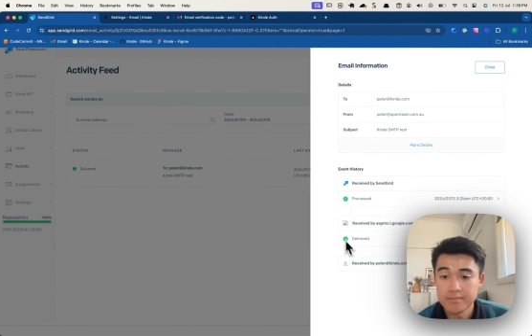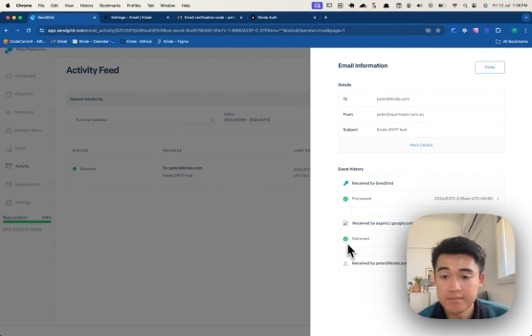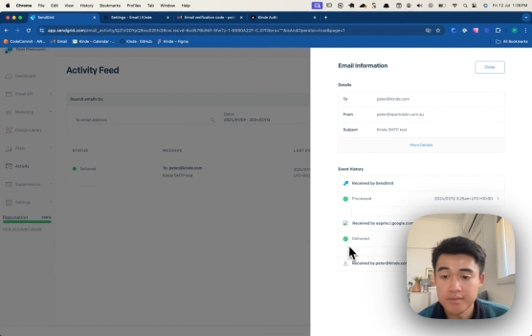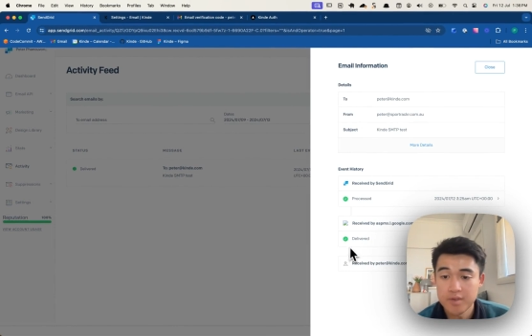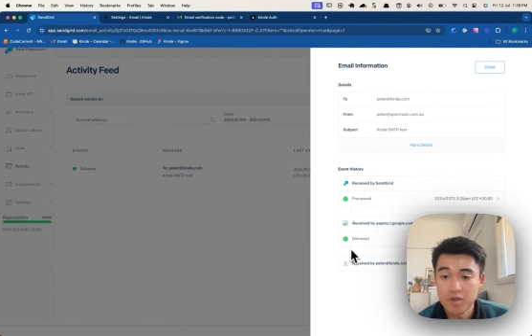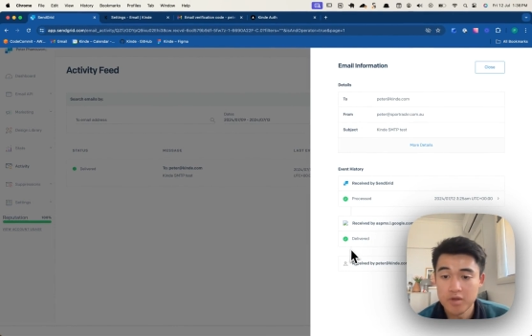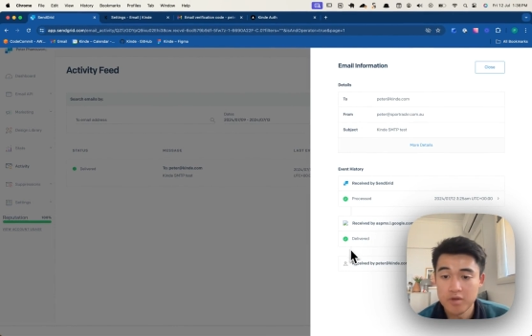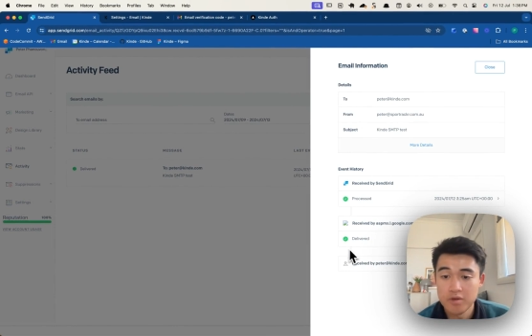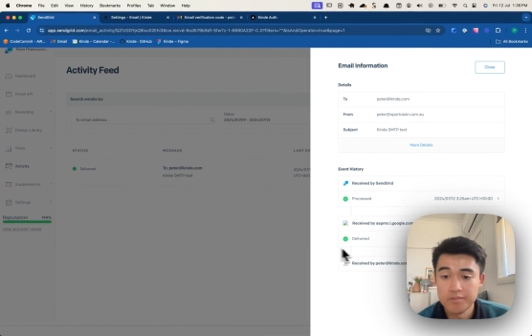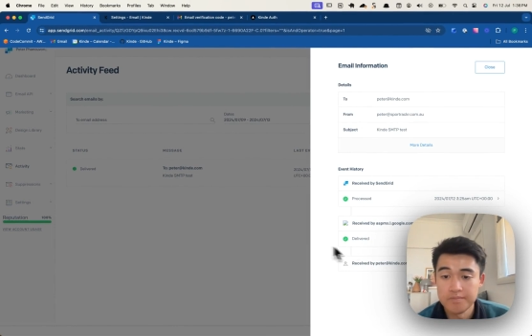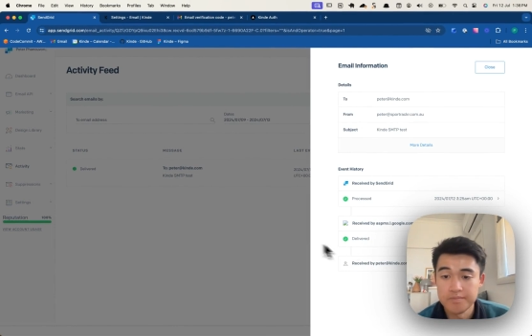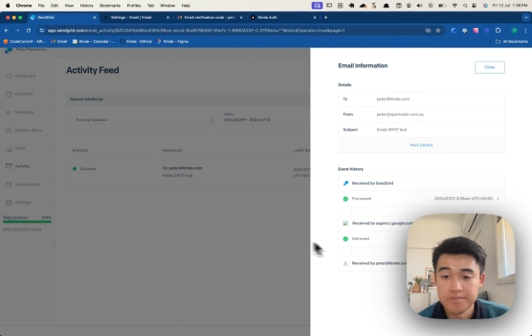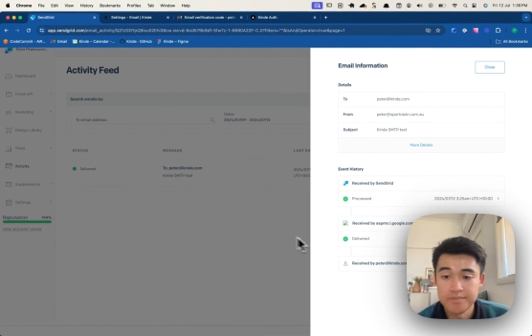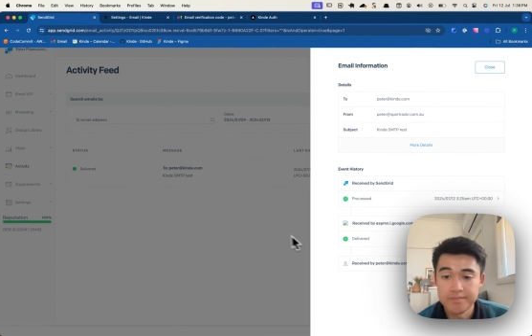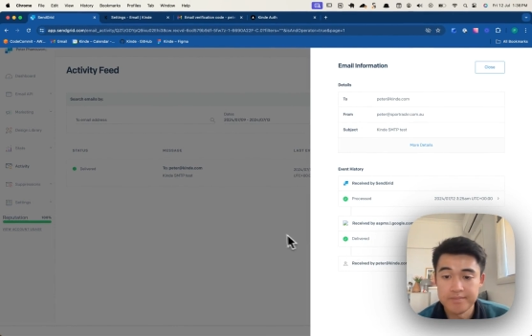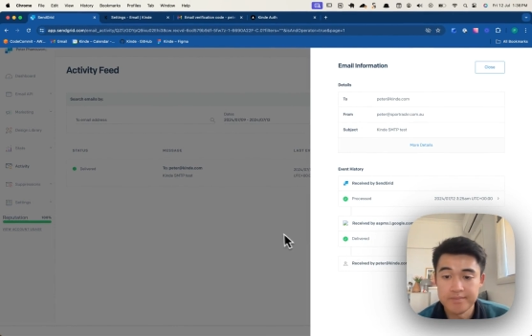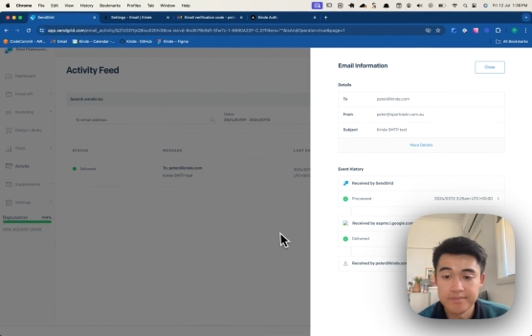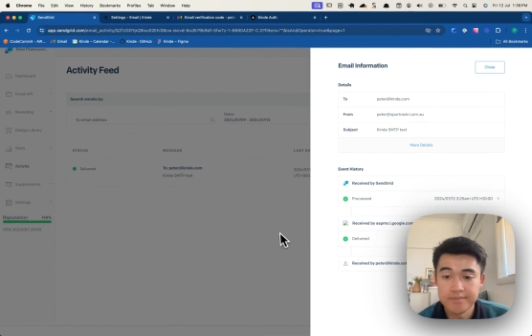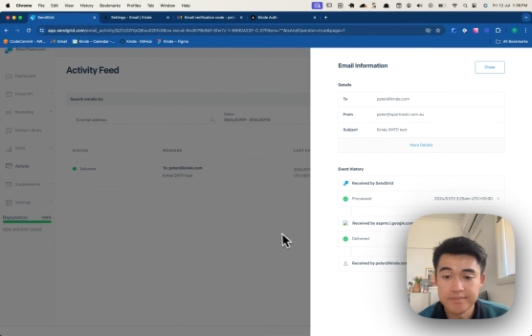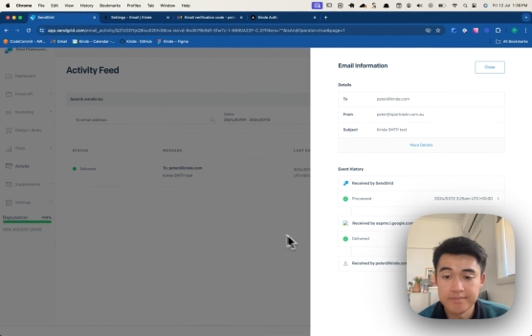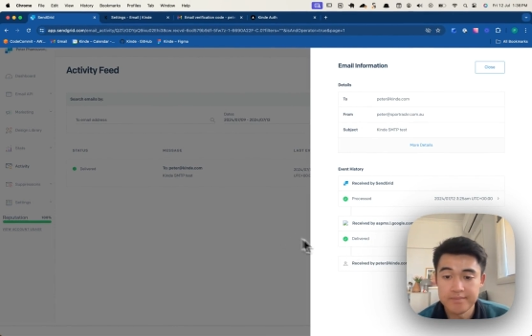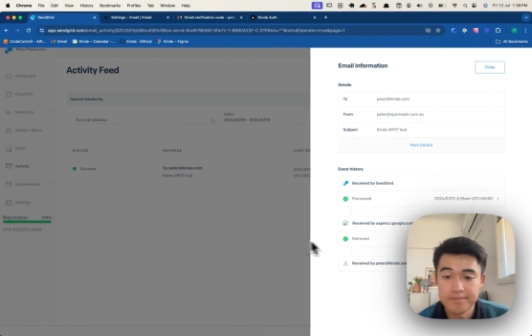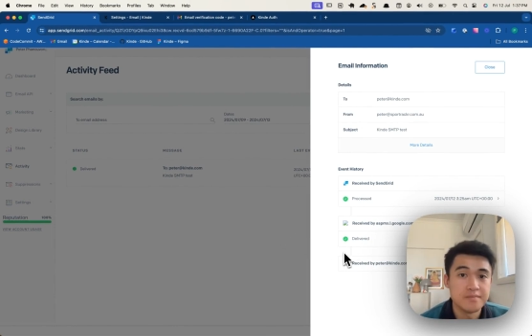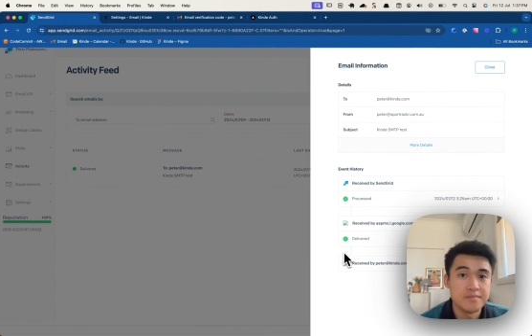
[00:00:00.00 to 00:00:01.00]
Cool.
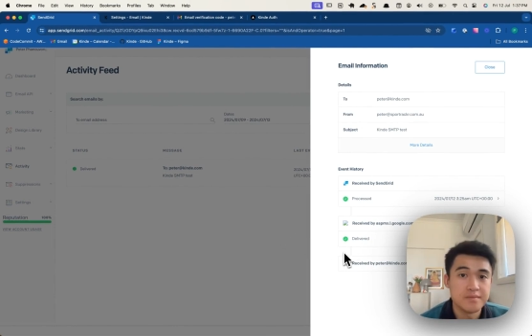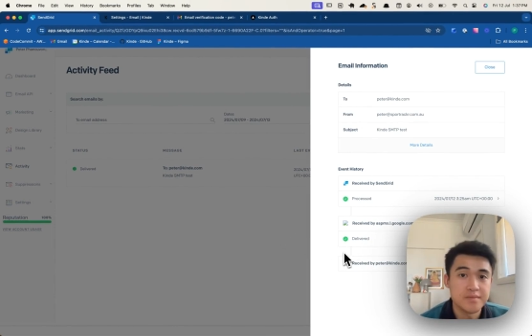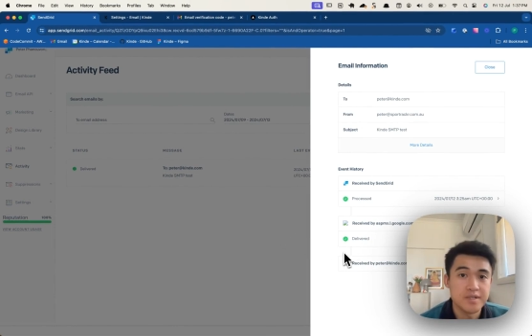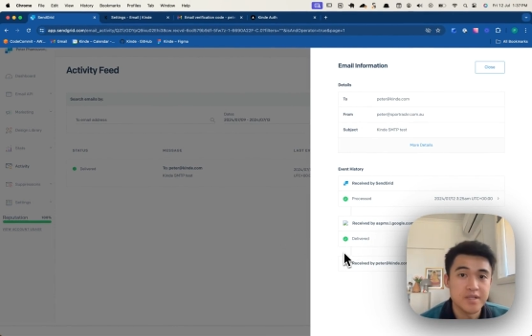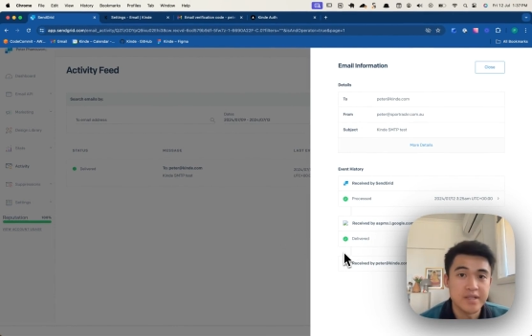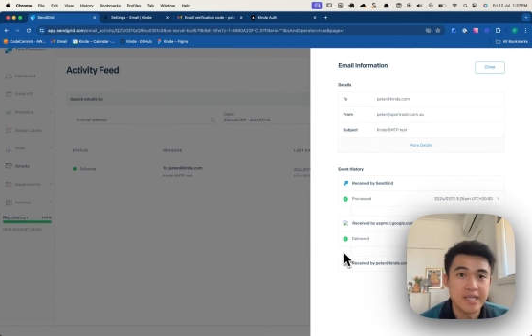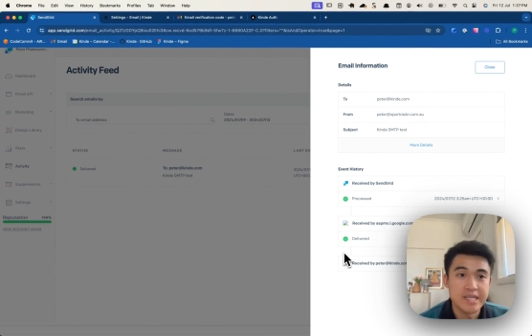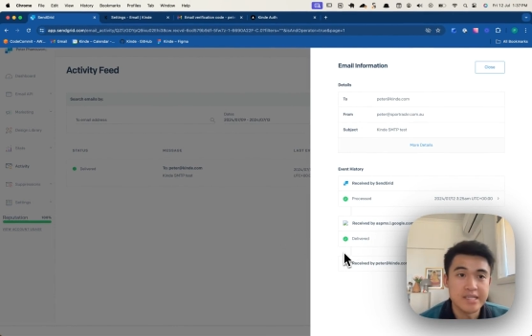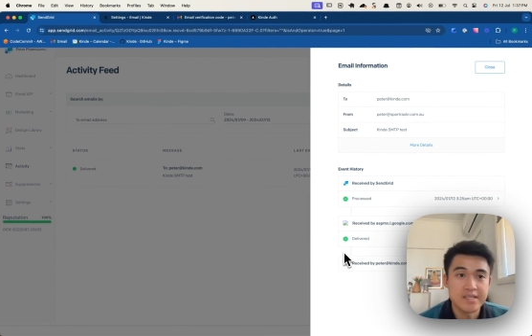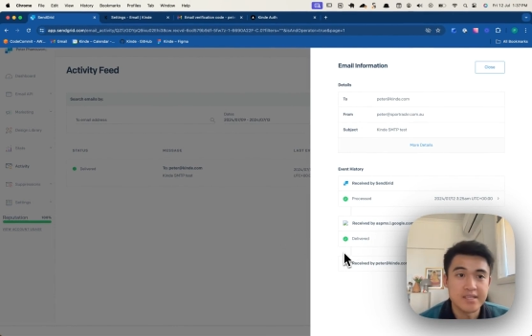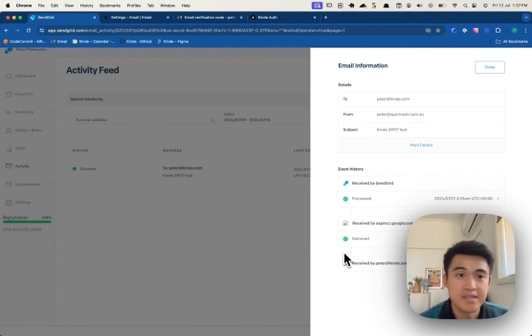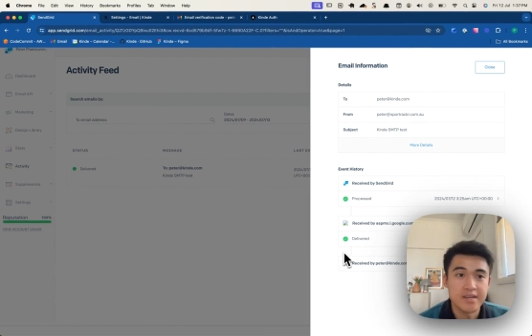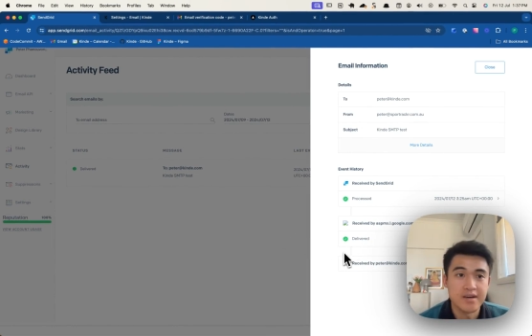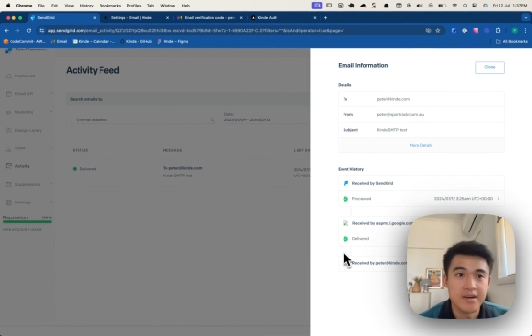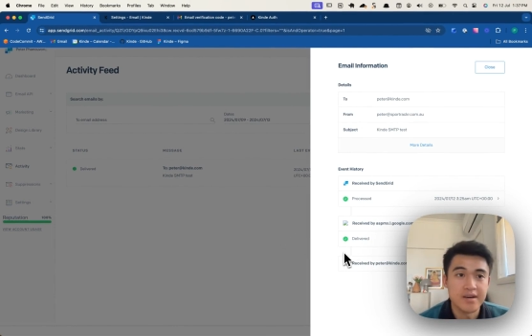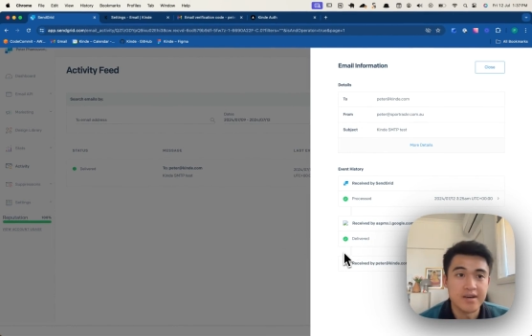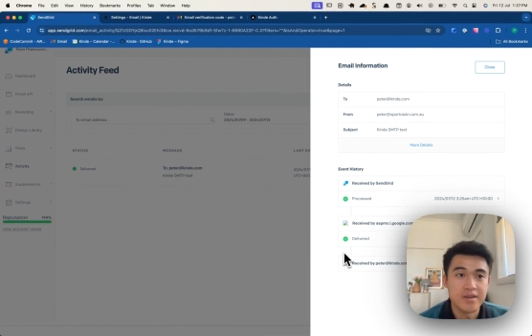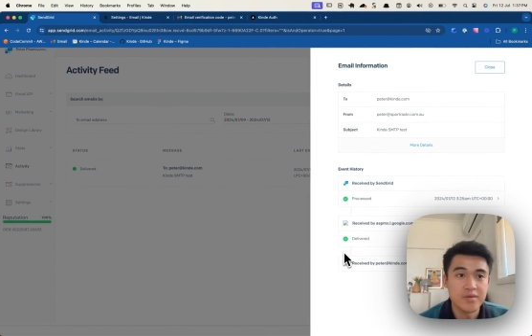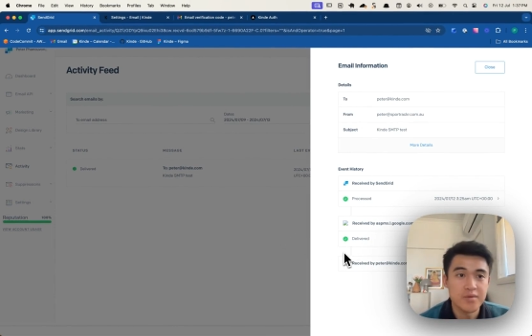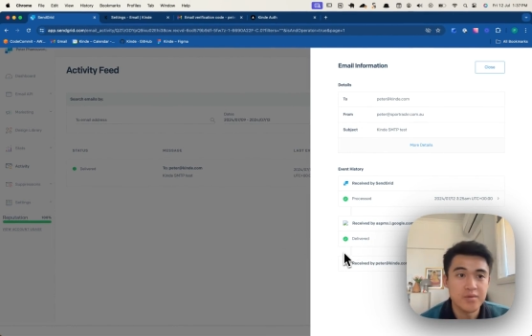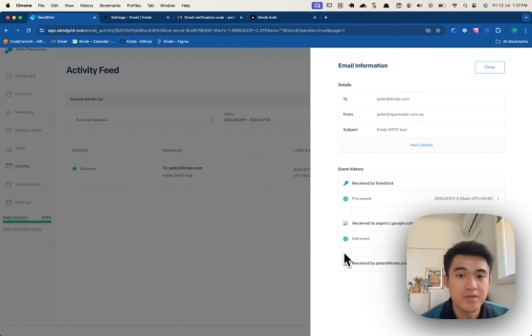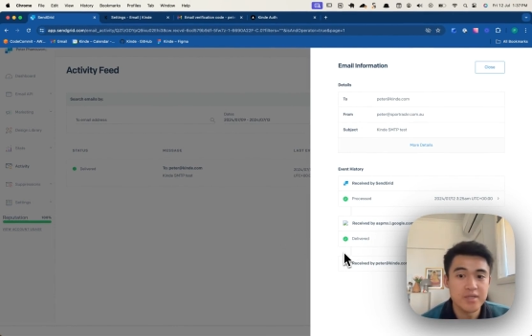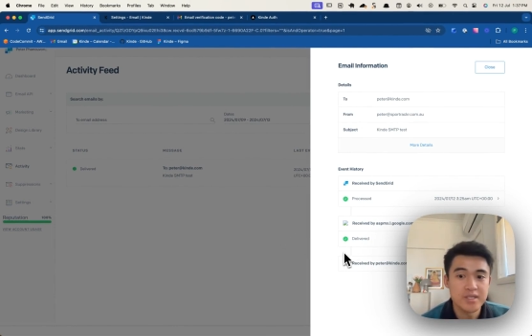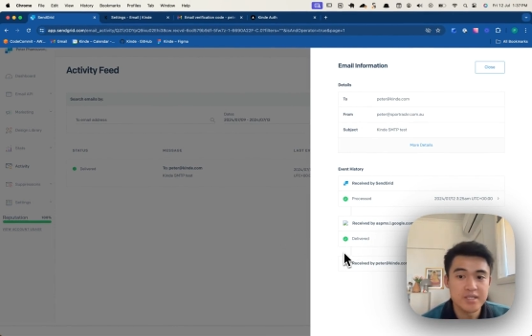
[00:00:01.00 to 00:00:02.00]
So that's
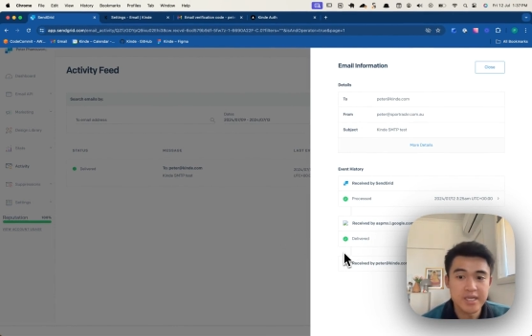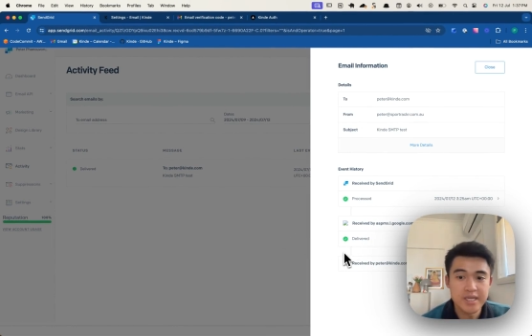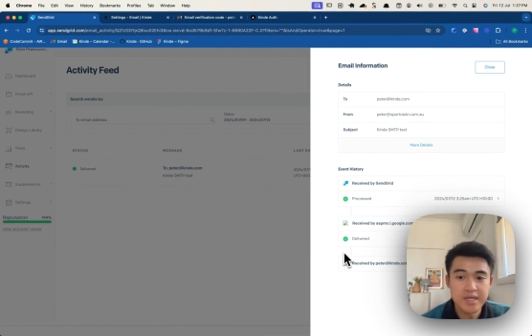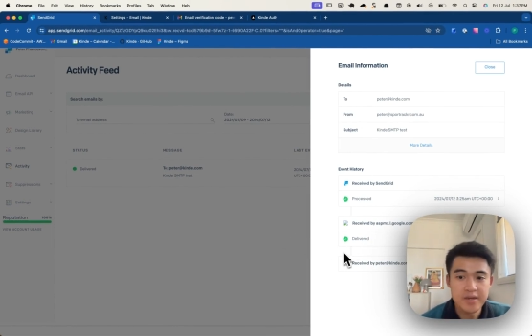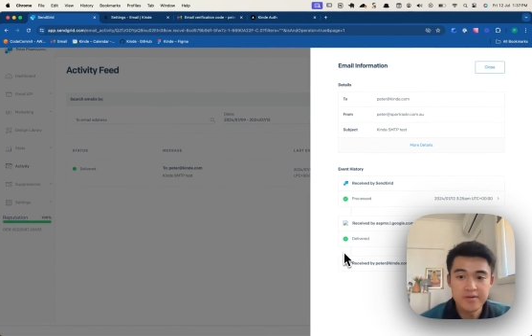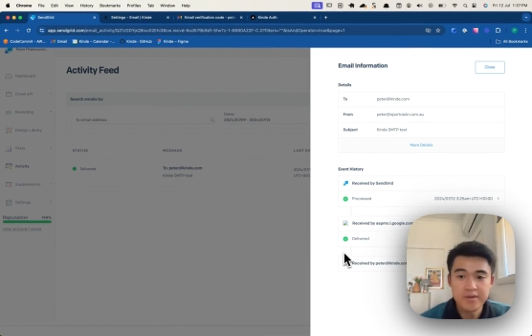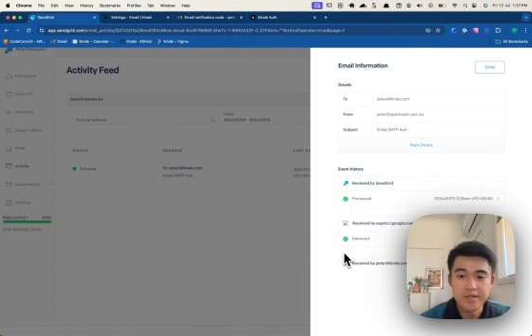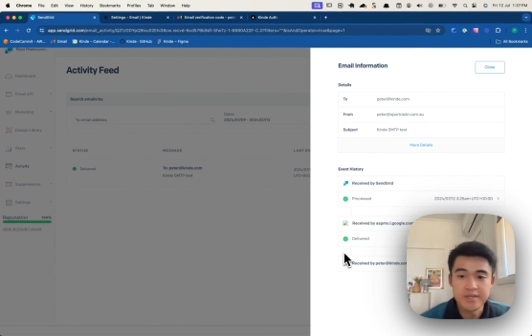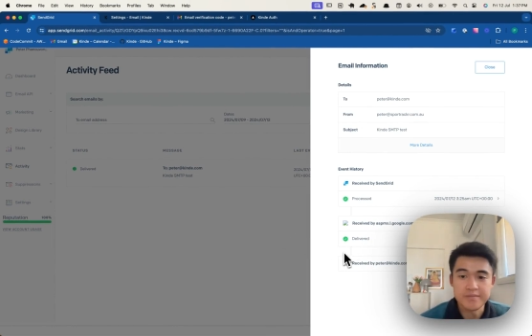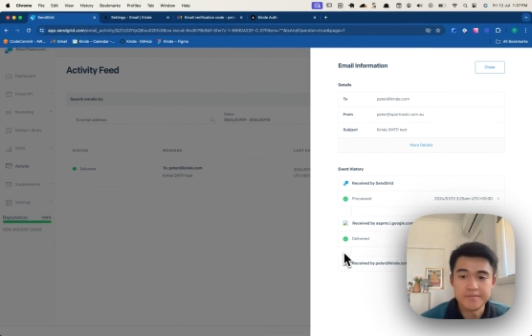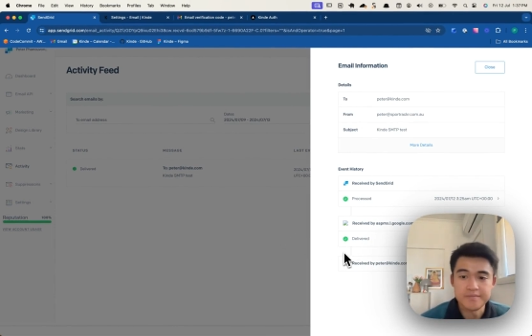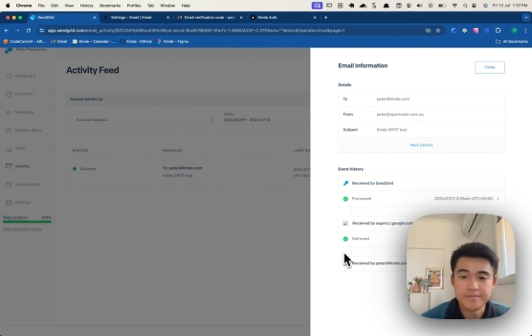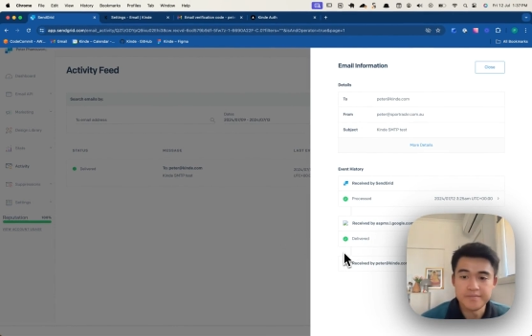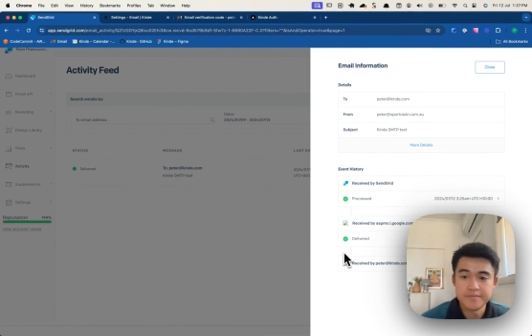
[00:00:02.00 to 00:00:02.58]
Kinde with SendGrid.